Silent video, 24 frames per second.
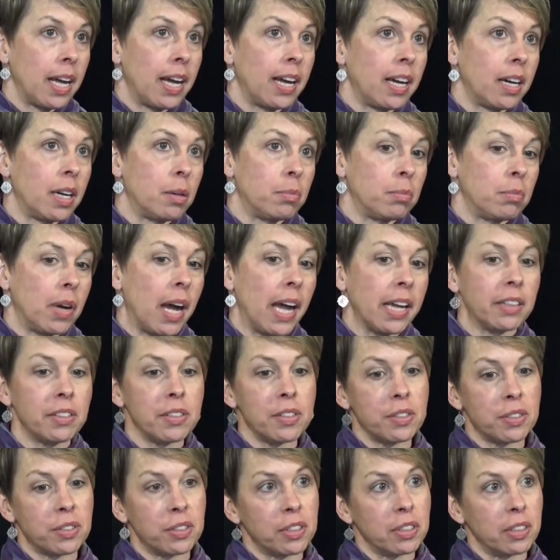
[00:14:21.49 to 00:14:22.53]
Um, I
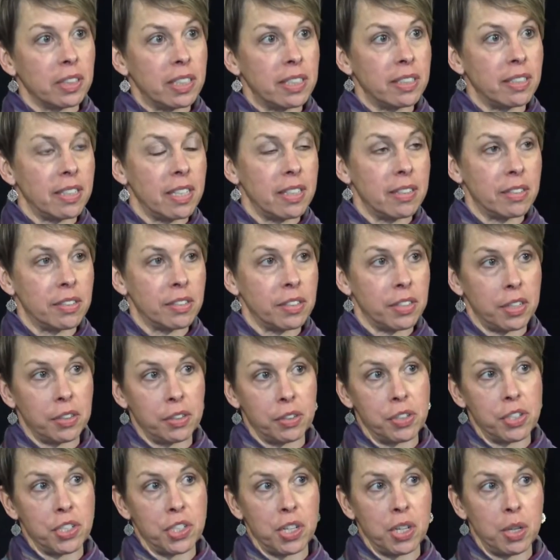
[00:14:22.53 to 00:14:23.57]
can certainly see the
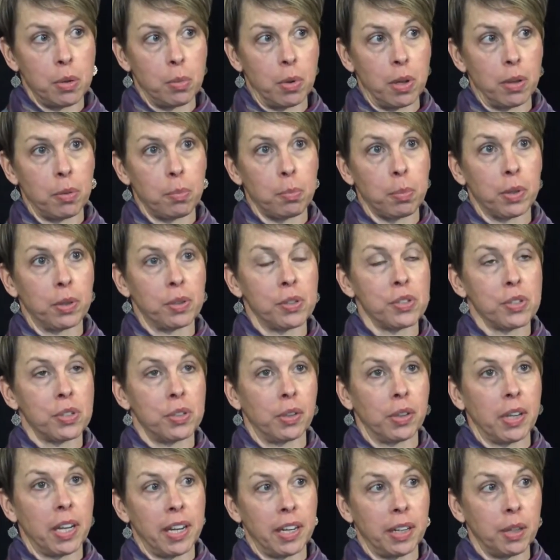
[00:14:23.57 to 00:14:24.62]
synergy with
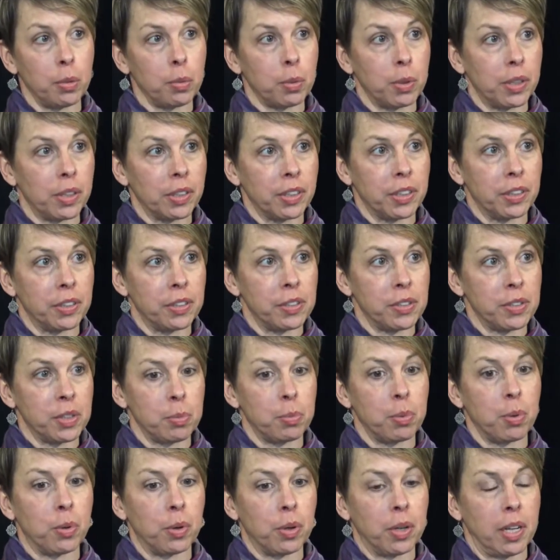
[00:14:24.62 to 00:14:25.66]
personal care workers
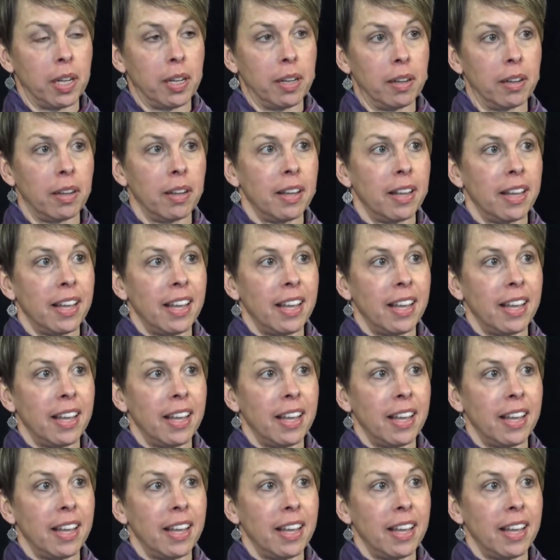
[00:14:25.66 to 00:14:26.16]
supporting